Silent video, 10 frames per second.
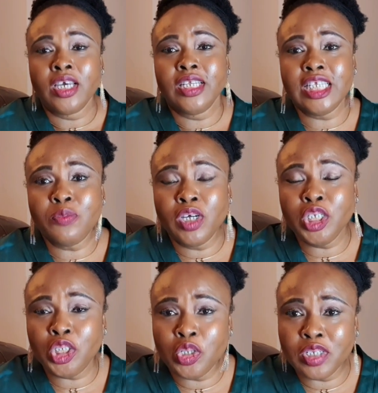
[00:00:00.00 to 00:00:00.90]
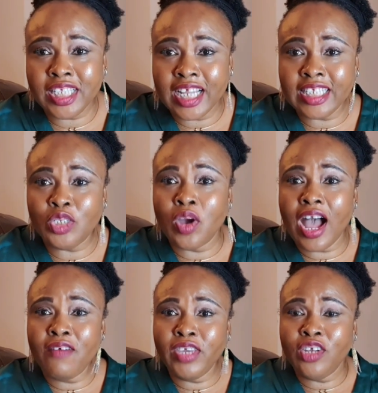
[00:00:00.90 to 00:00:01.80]
This money shows that you
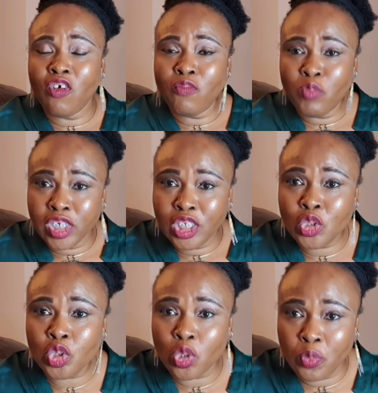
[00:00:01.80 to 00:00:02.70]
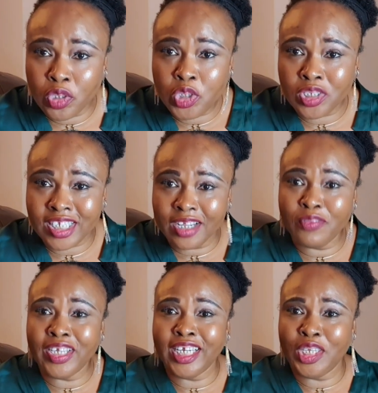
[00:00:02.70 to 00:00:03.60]
have enough money to support
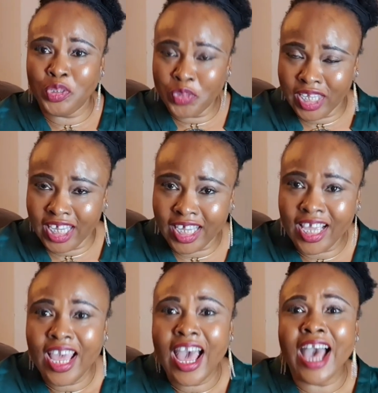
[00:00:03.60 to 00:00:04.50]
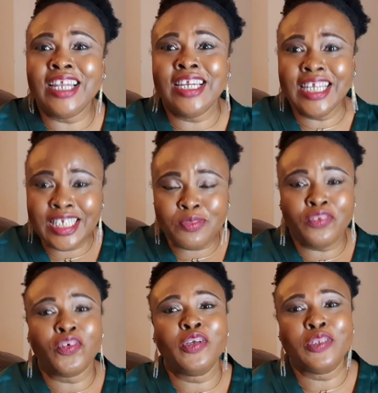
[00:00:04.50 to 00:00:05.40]
yourself in the UK, at least
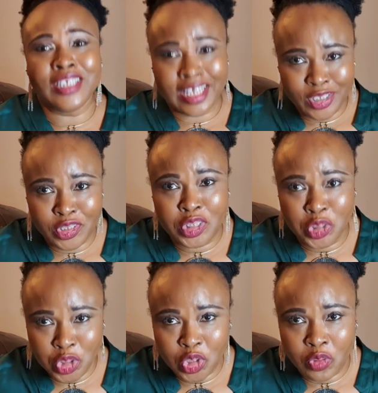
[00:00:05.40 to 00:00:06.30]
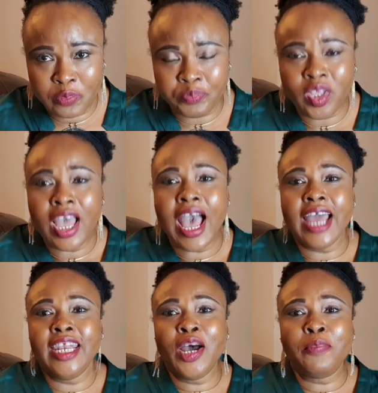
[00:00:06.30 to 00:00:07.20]
before you start your new job.
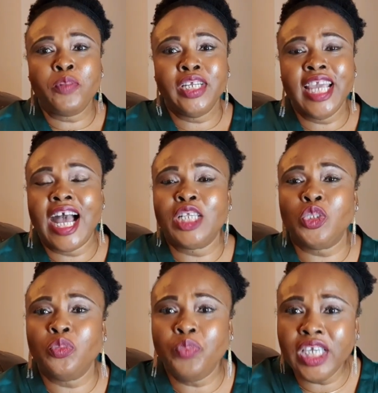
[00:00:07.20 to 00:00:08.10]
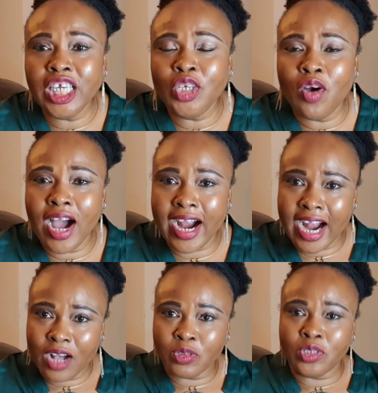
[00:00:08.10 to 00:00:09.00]
And that money has to be in your
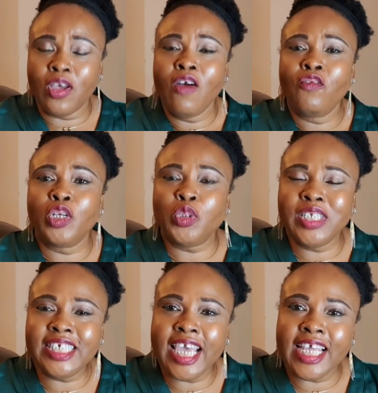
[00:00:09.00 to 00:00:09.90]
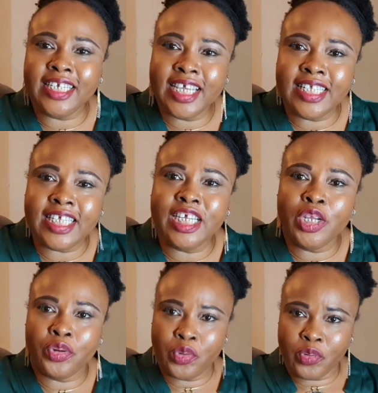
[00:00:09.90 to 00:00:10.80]
account for 28 days in
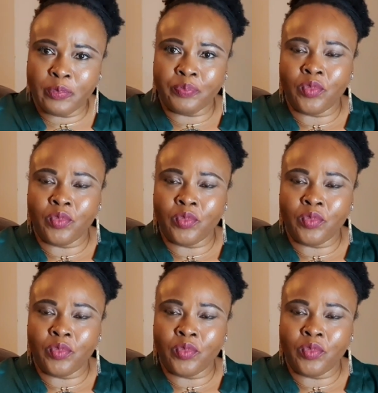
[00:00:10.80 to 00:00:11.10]
a row.